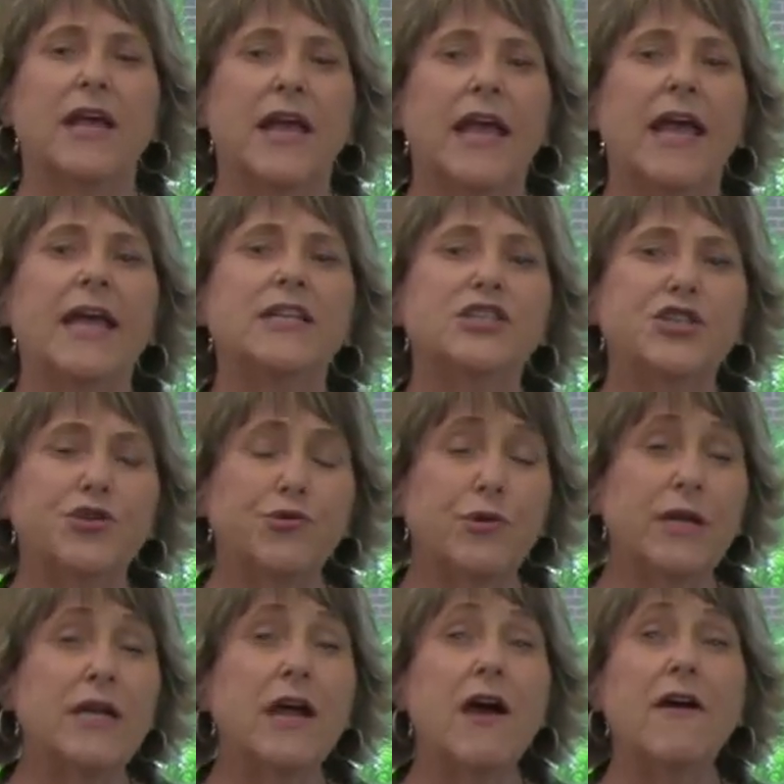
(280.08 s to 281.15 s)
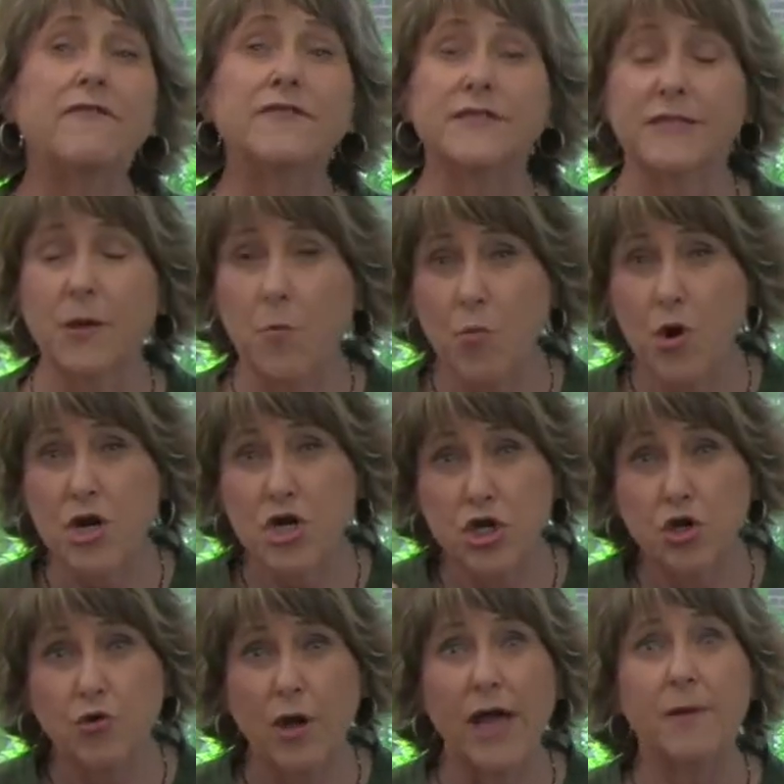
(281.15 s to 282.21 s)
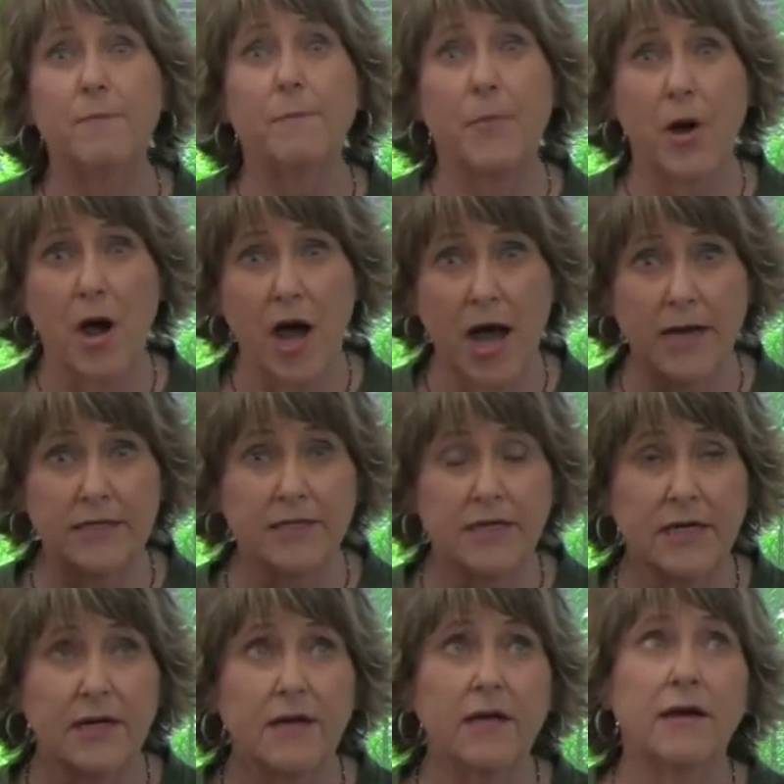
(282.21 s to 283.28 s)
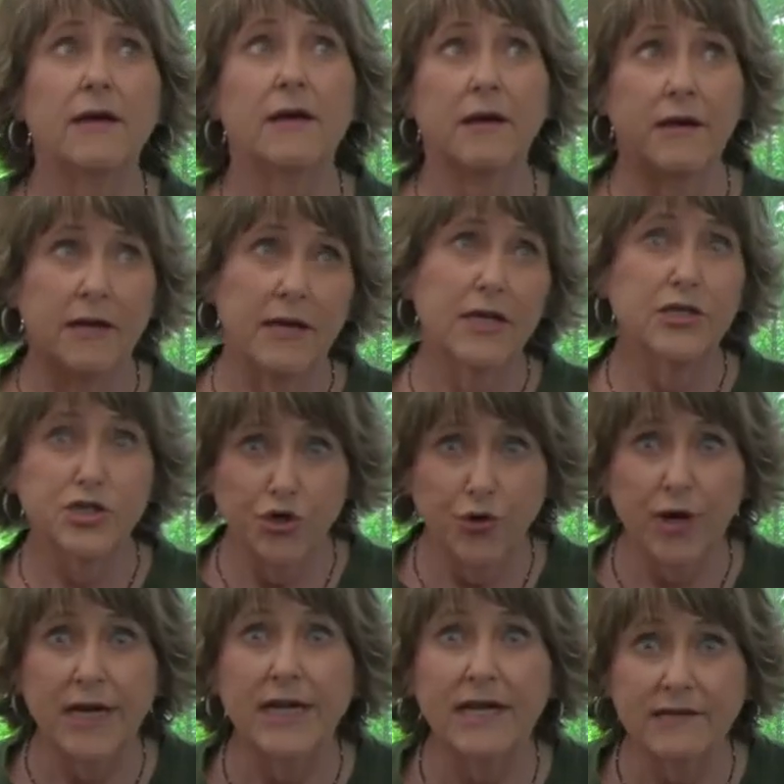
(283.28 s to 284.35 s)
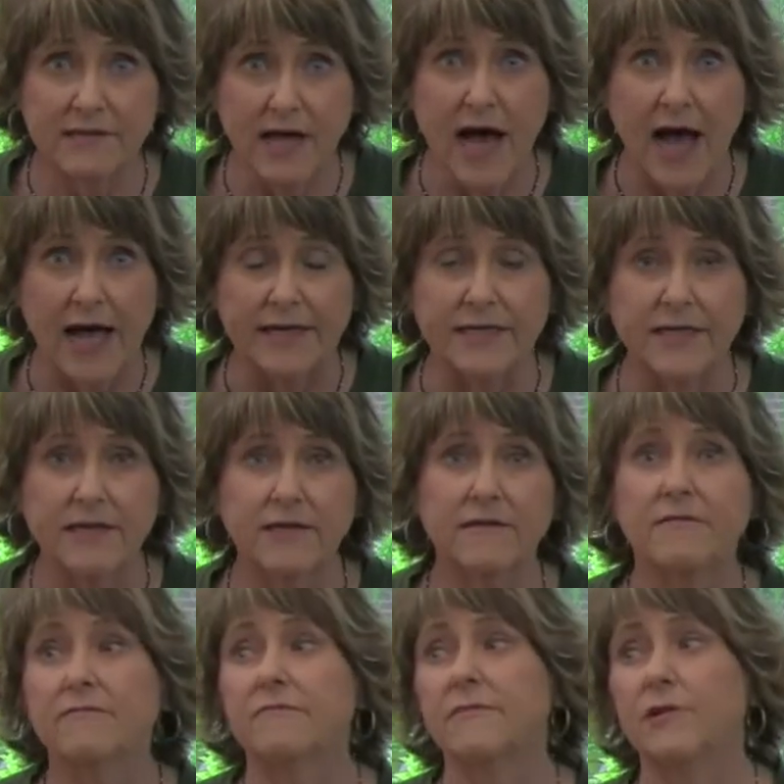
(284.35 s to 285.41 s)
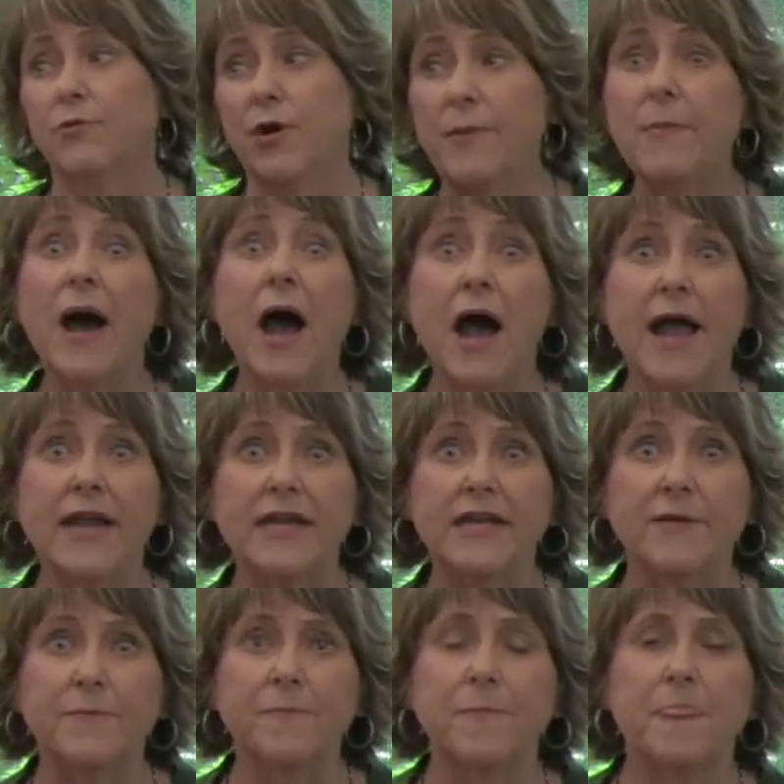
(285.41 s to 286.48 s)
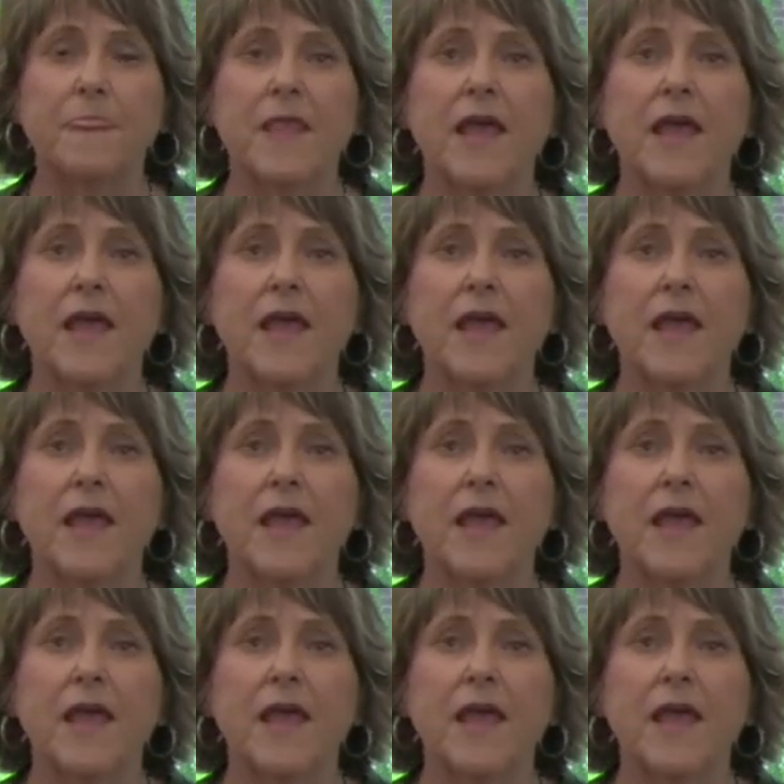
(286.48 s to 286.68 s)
And sure enough, someone new had bought an adjoining lot, the one behind him.